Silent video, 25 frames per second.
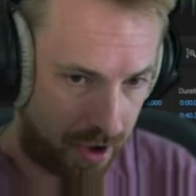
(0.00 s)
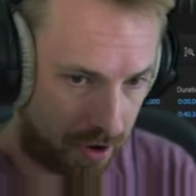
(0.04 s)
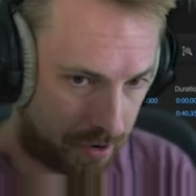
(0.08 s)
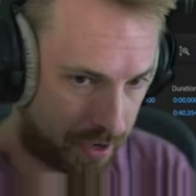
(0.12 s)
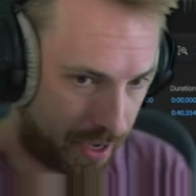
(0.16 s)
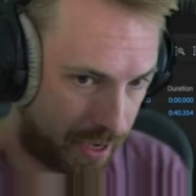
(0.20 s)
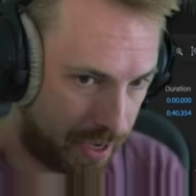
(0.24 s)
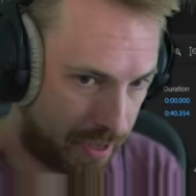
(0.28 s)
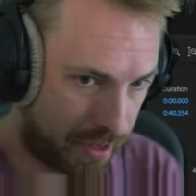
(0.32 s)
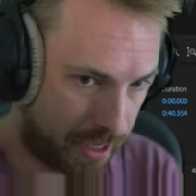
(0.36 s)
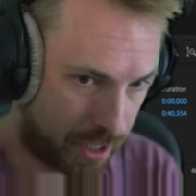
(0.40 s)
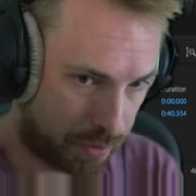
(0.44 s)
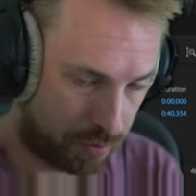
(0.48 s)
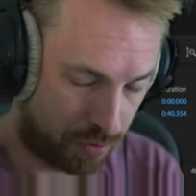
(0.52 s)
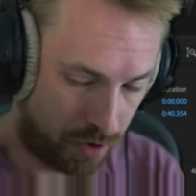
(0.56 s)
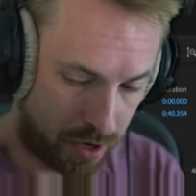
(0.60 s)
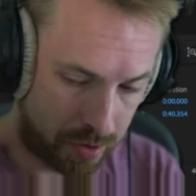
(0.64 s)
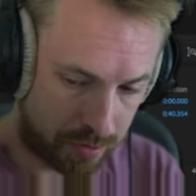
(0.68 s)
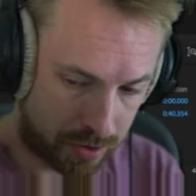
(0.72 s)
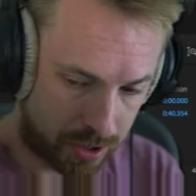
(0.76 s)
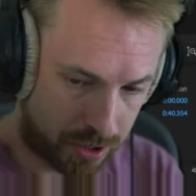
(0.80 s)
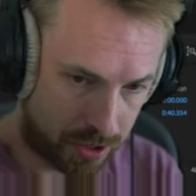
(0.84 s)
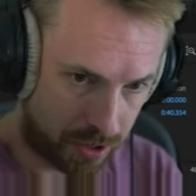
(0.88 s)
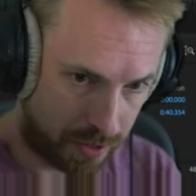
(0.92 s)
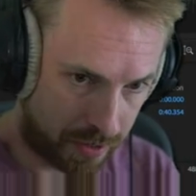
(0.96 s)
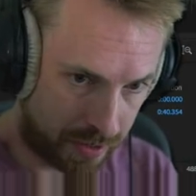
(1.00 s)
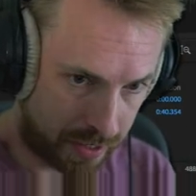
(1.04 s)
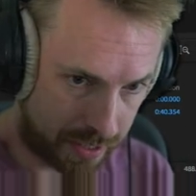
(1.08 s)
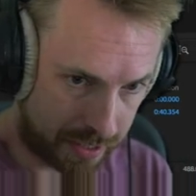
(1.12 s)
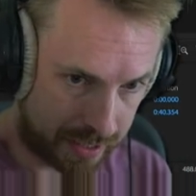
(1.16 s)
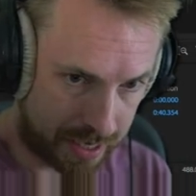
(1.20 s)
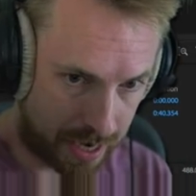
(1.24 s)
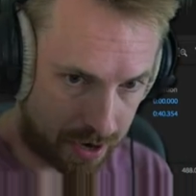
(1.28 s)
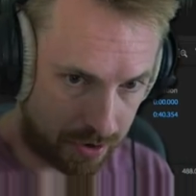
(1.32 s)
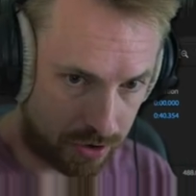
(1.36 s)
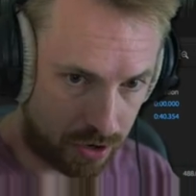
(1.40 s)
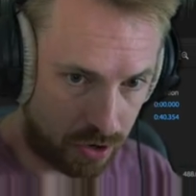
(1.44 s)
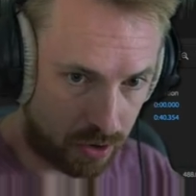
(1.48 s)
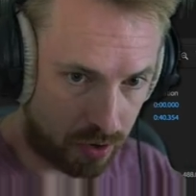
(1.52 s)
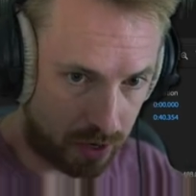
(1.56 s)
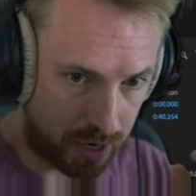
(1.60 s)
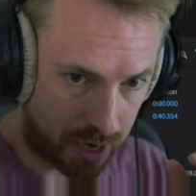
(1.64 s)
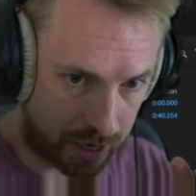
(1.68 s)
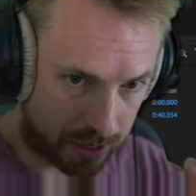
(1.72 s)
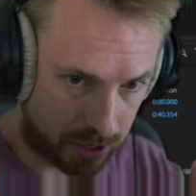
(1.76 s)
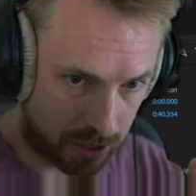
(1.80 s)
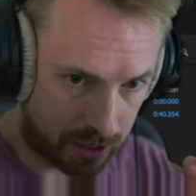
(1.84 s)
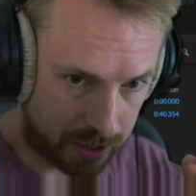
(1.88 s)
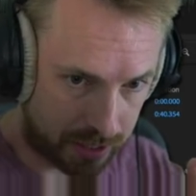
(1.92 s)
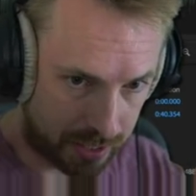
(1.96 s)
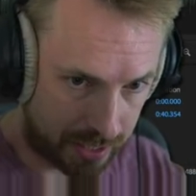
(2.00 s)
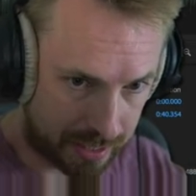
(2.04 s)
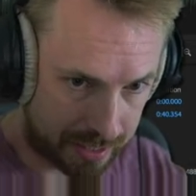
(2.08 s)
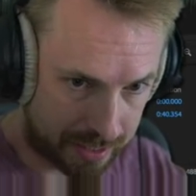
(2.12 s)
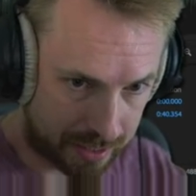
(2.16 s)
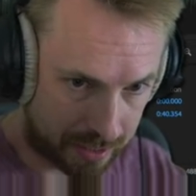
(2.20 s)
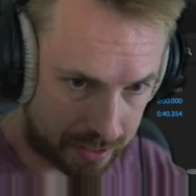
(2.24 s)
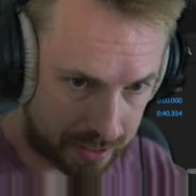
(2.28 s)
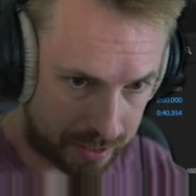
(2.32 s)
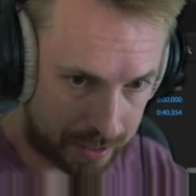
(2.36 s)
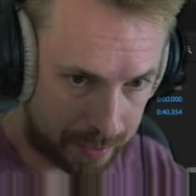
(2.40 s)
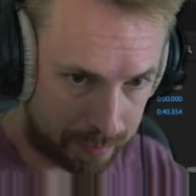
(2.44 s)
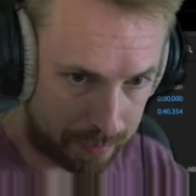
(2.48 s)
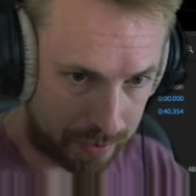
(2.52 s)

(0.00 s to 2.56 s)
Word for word: Okay, at this point I'm just turning this down. You can actually see it starting